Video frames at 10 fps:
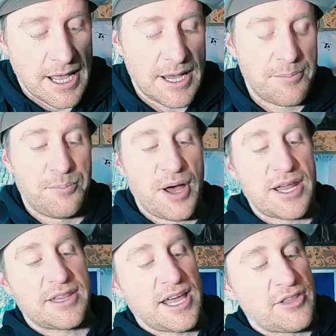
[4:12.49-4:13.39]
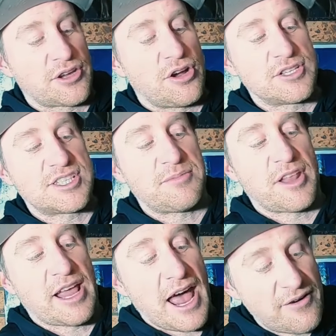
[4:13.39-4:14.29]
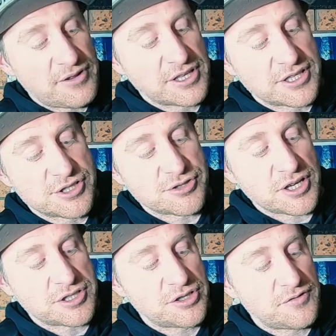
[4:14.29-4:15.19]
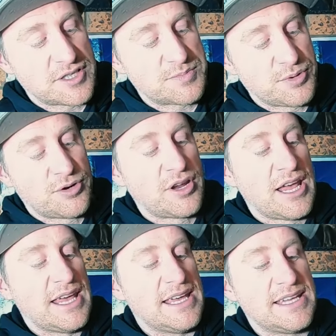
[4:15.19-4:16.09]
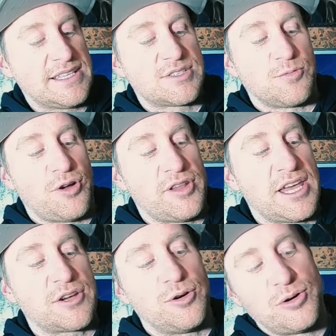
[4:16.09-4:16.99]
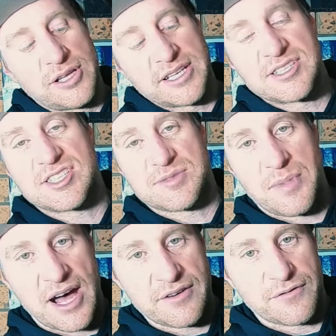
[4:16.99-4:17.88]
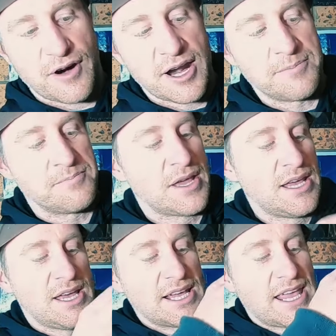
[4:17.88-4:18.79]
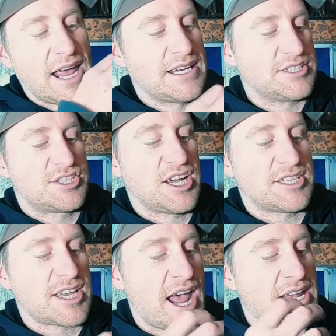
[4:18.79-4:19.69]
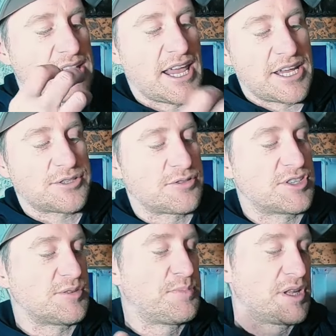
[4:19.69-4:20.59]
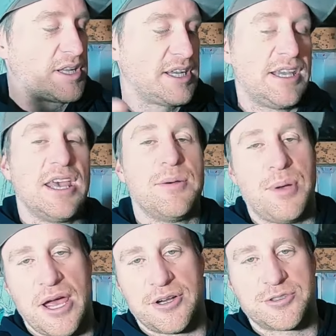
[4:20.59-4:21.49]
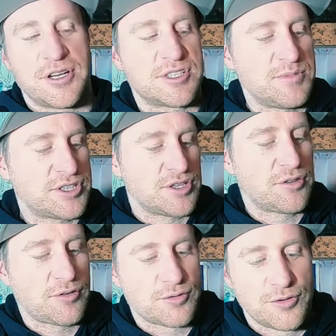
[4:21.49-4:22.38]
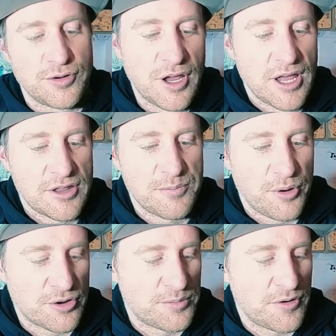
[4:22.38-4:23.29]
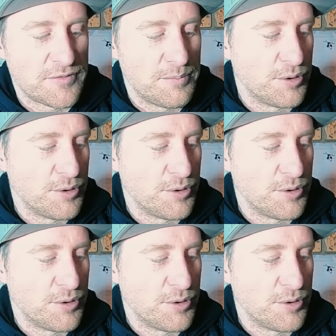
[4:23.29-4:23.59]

But the other concept that they have in the construction of this boot is what they're calling smart frame. Again, it's just adding extra stability, power transmission through the bottom of the